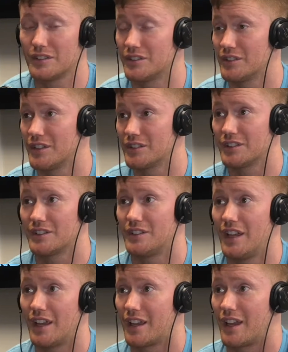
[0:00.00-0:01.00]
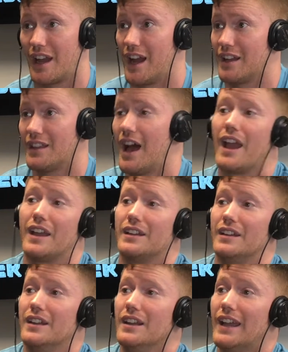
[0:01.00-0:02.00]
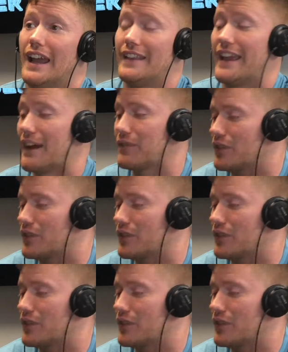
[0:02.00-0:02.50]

such a stink online. And they